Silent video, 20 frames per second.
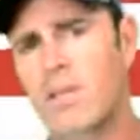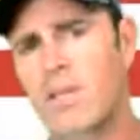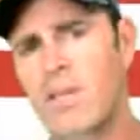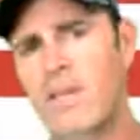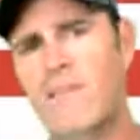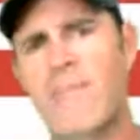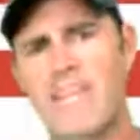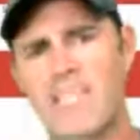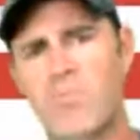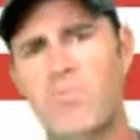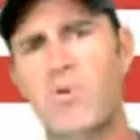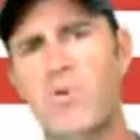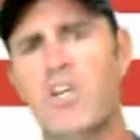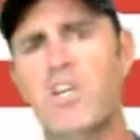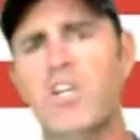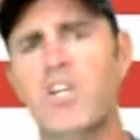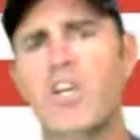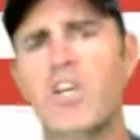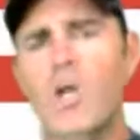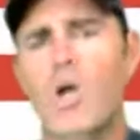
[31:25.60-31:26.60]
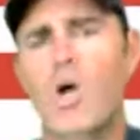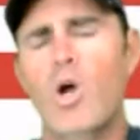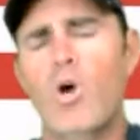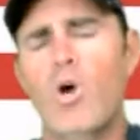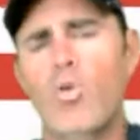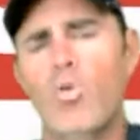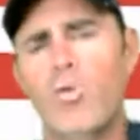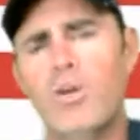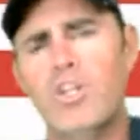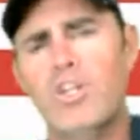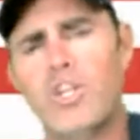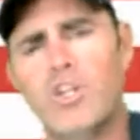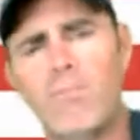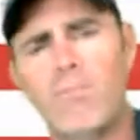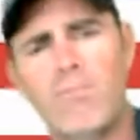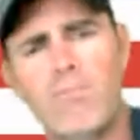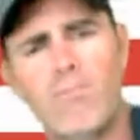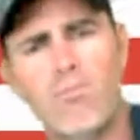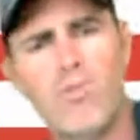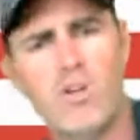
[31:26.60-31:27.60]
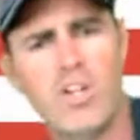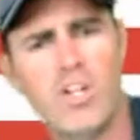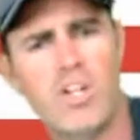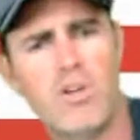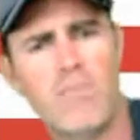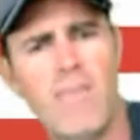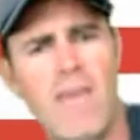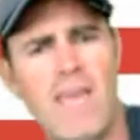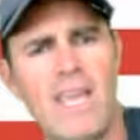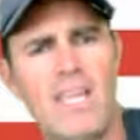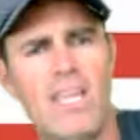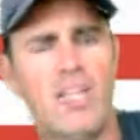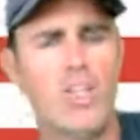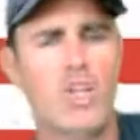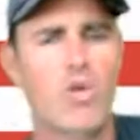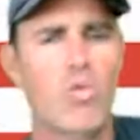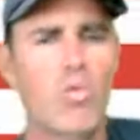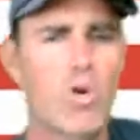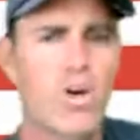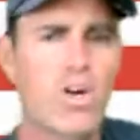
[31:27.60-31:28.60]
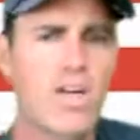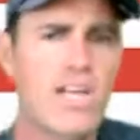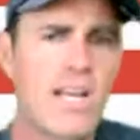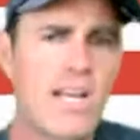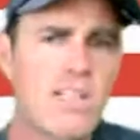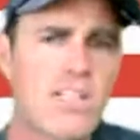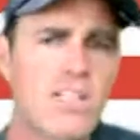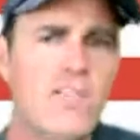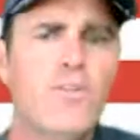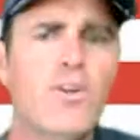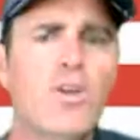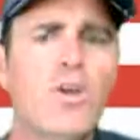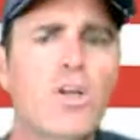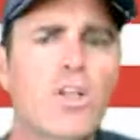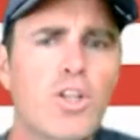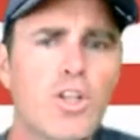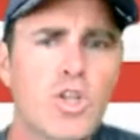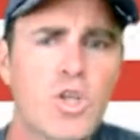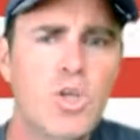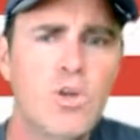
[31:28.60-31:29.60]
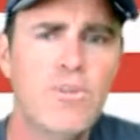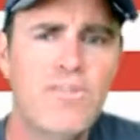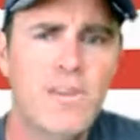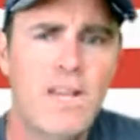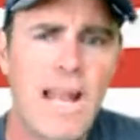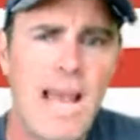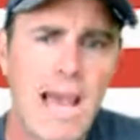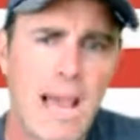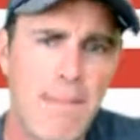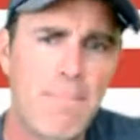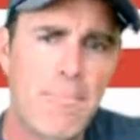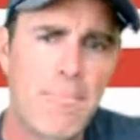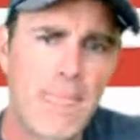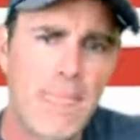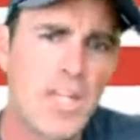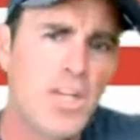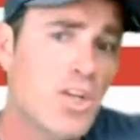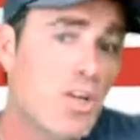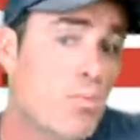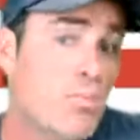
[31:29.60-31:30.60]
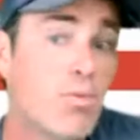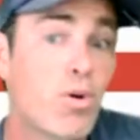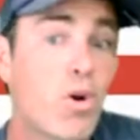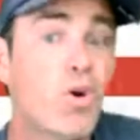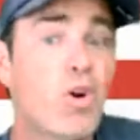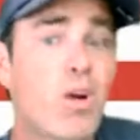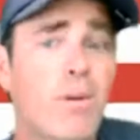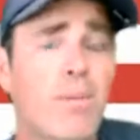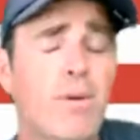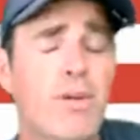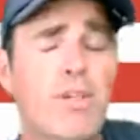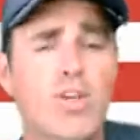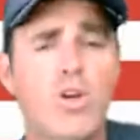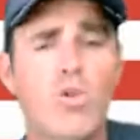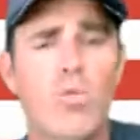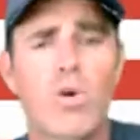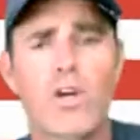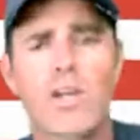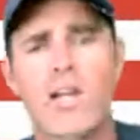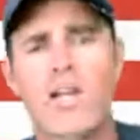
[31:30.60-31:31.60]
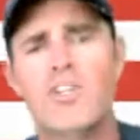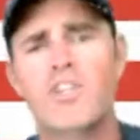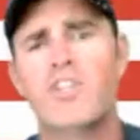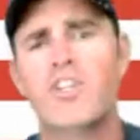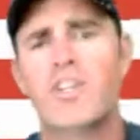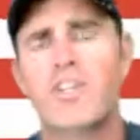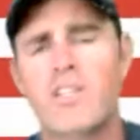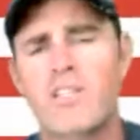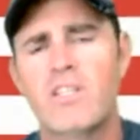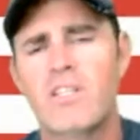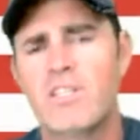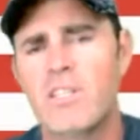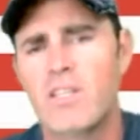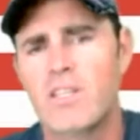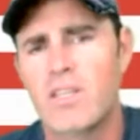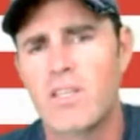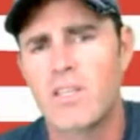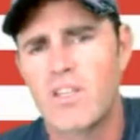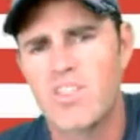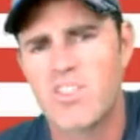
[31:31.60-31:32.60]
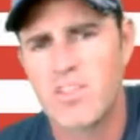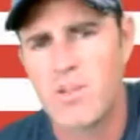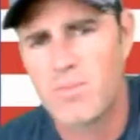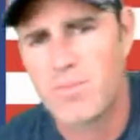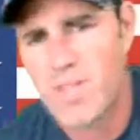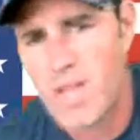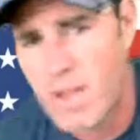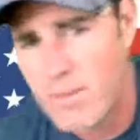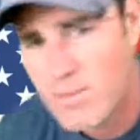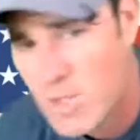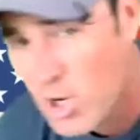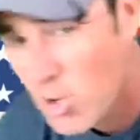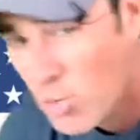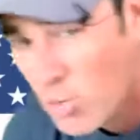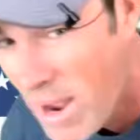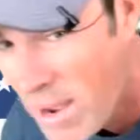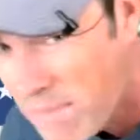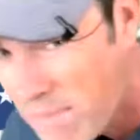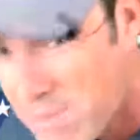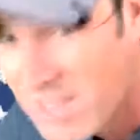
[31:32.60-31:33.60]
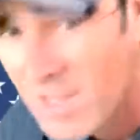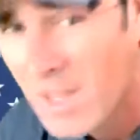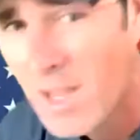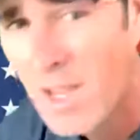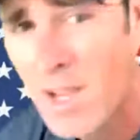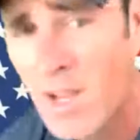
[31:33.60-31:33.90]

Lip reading: and that's pretty good. When you're making your workouts, if you're on the TrueFit app and you're programming your workouts, you're going to see that there's sometimes our reps